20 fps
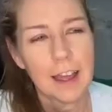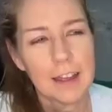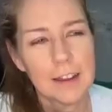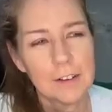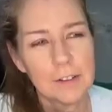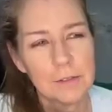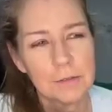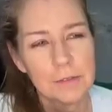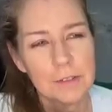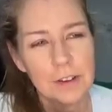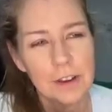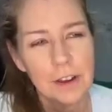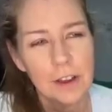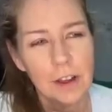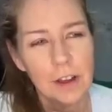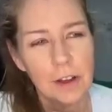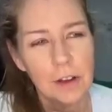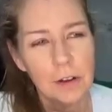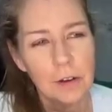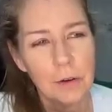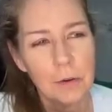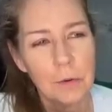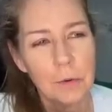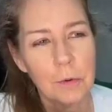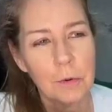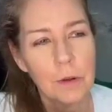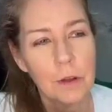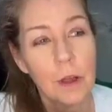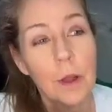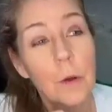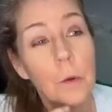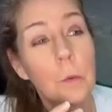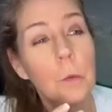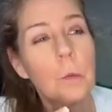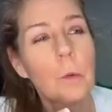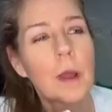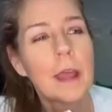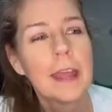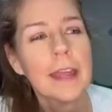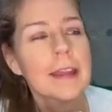I don't know.
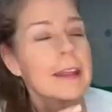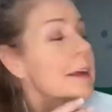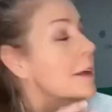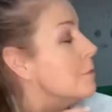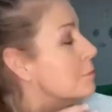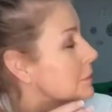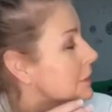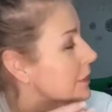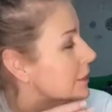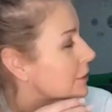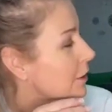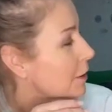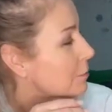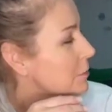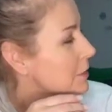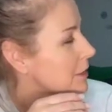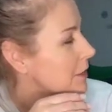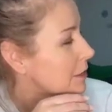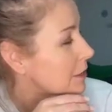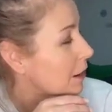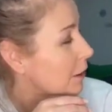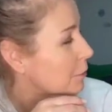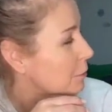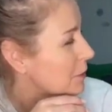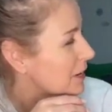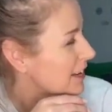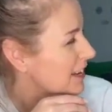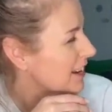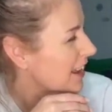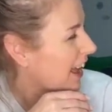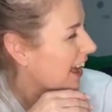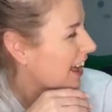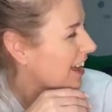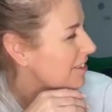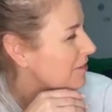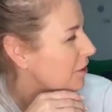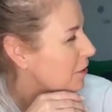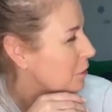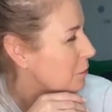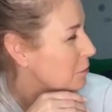Wait, Miss Thomason, are we gonna
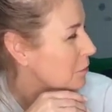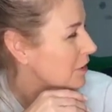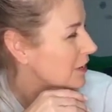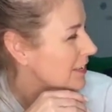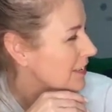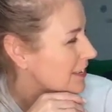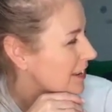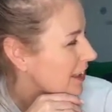have homework